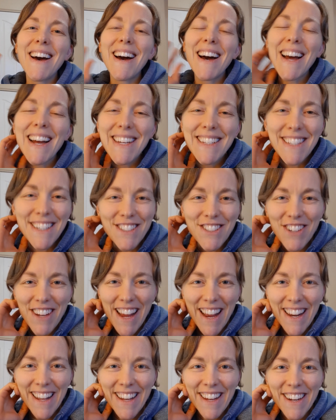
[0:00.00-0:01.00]
Hi, Dr.
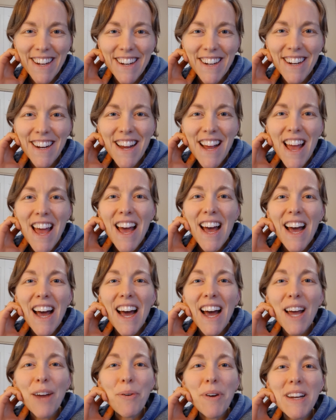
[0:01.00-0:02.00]
Katie here.
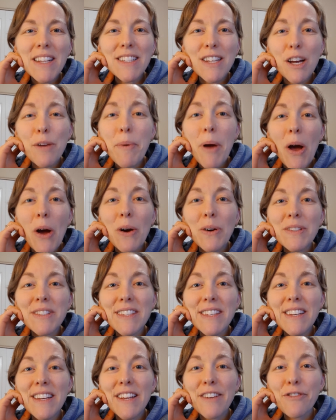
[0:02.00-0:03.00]
I want to talk about
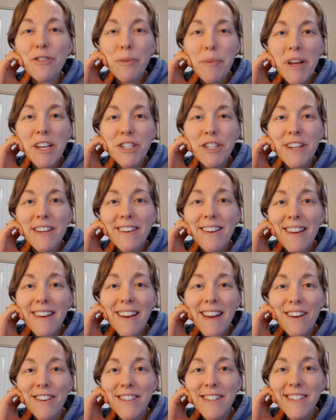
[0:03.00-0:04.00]
inflammation
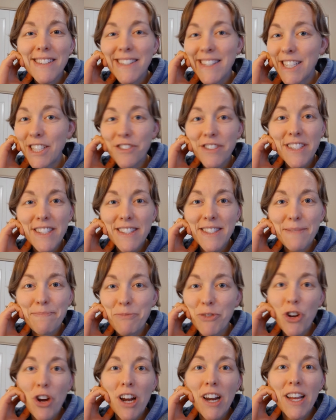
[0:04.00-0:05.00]
and how to decrease
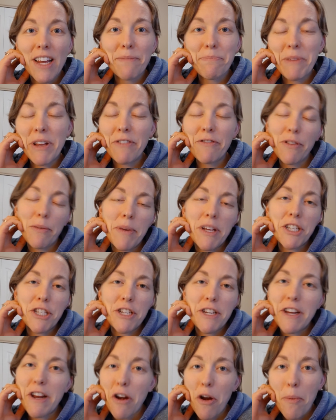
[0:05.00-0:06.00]
chronic
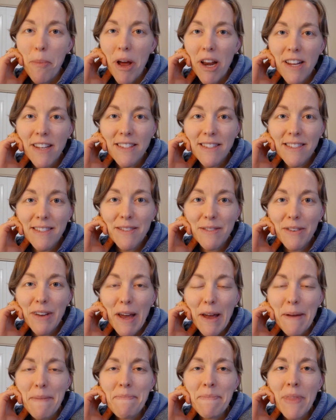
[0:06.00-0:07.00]
inflammation in our bodies.
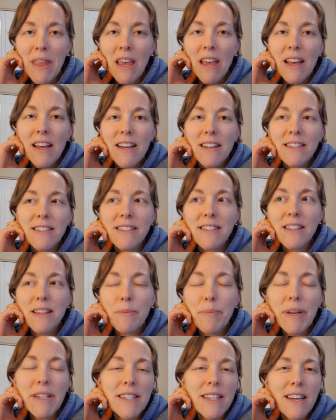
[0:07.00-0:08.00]
Okay. It's the
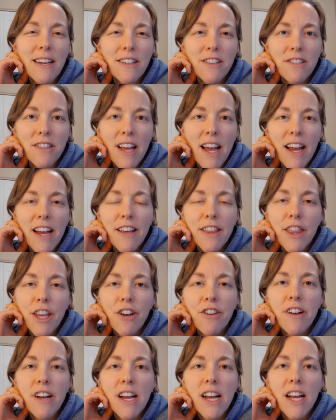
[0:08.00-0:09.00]
basic underlying
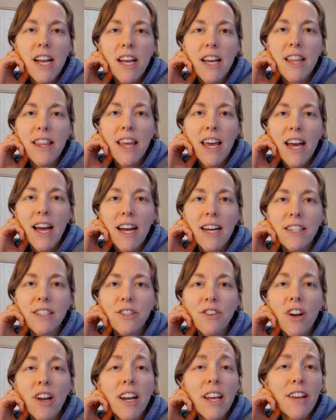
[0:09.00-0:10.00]
theory
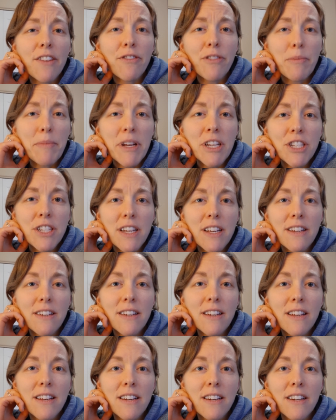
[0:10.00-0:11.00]
that chronic
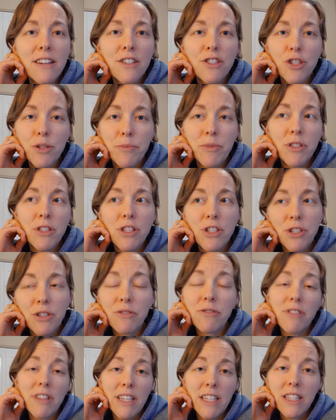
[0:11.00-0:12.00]
inflammation contributes
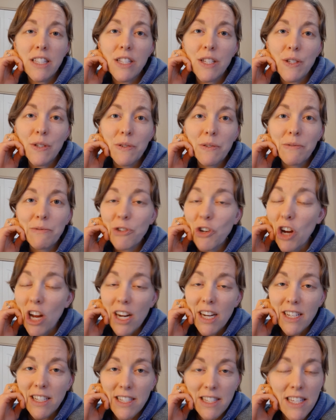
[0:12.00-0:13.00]
to and leads to
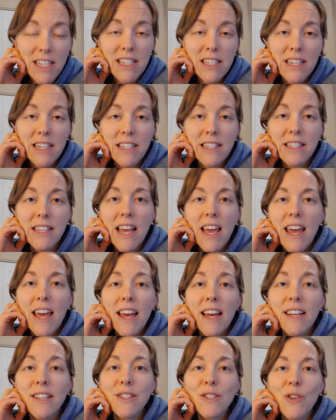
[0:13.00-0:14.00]
chronic diseases.
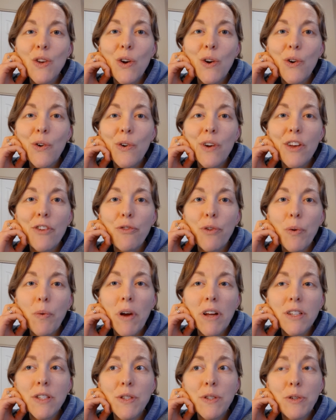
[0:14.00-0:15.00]
And so, if we
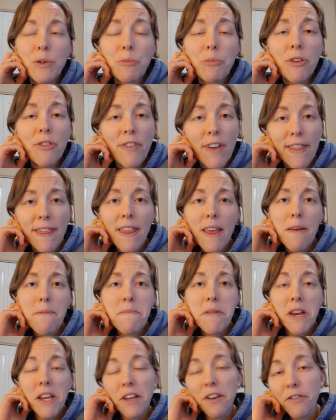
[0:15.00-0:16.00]
want to prevent
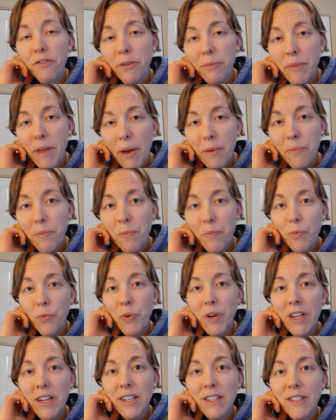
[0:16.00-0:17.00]
them and heal from them,
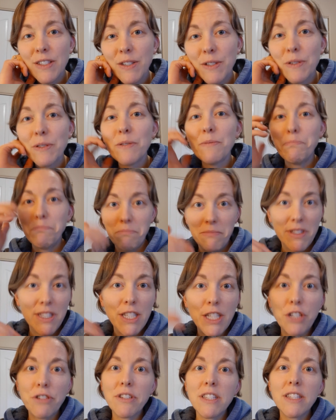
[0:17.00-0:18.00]
we need to
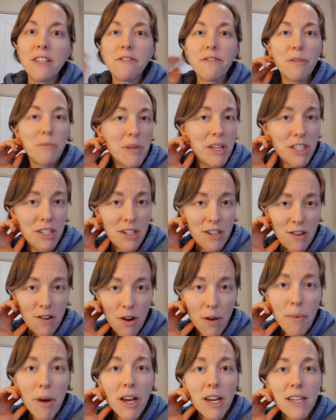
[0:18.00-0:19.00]
decrease inflammation in
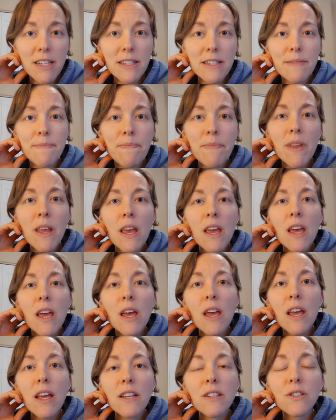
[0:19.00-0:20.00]
our bodies.
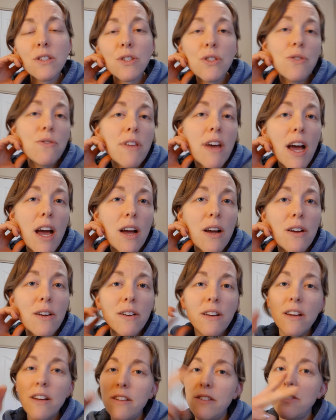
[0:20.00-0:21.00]
And to do that,
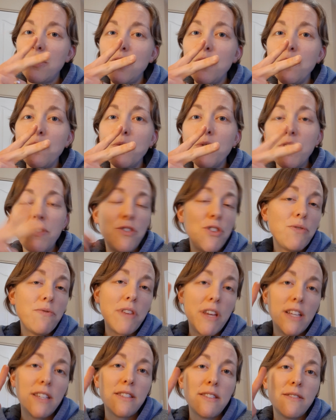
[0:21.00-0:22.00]
two
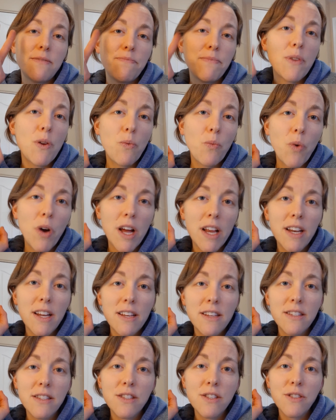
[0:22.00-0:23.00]
things. One
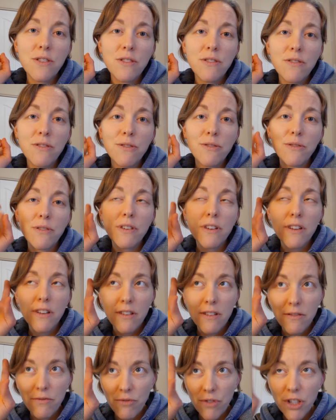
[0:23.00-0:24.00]
is to
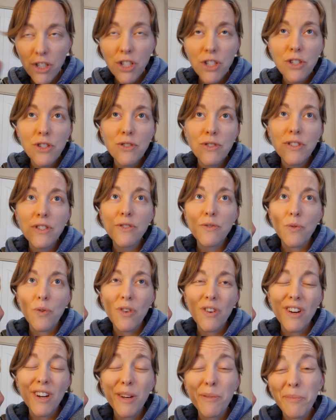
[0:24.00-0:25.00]
reduce
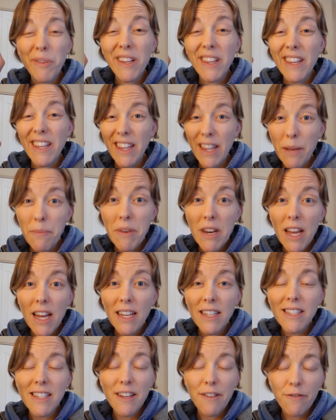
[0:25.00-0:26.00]
or completely
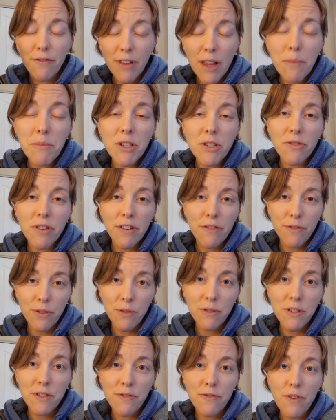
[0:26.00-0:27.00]
eliminate inflammatory
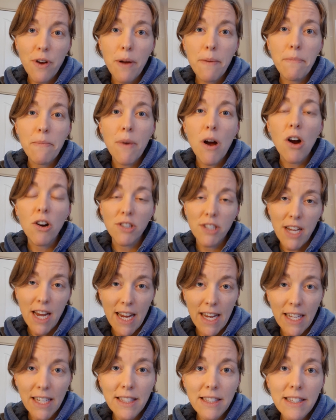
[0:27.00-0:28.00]
foods from our
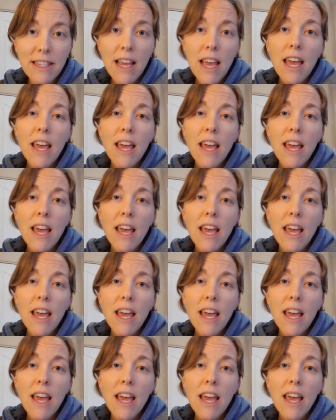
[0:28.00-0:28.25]
diets,